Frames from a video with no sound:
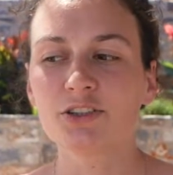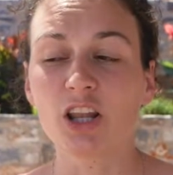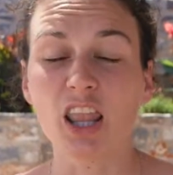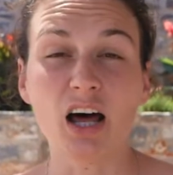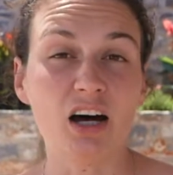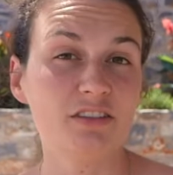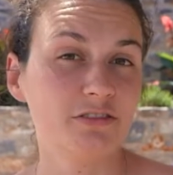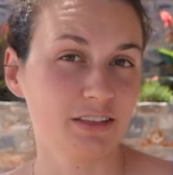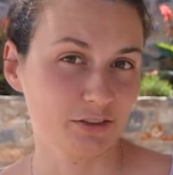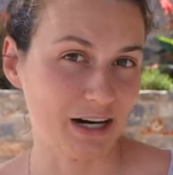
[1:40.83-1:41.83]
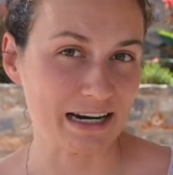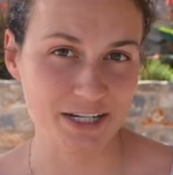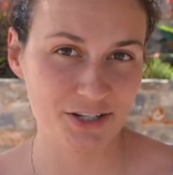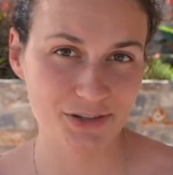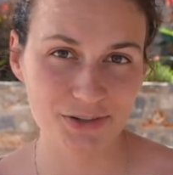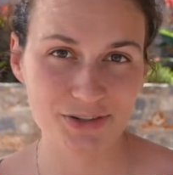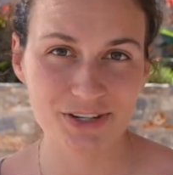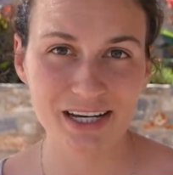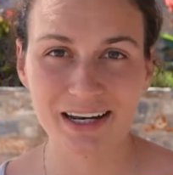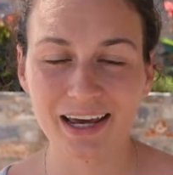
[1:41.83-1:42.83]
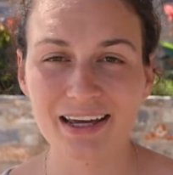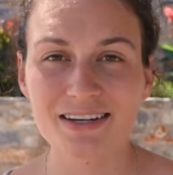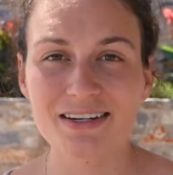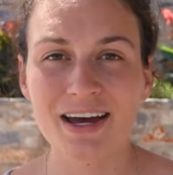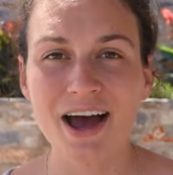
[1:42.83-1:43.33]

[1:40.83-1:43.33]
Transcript: love and gratitude in it.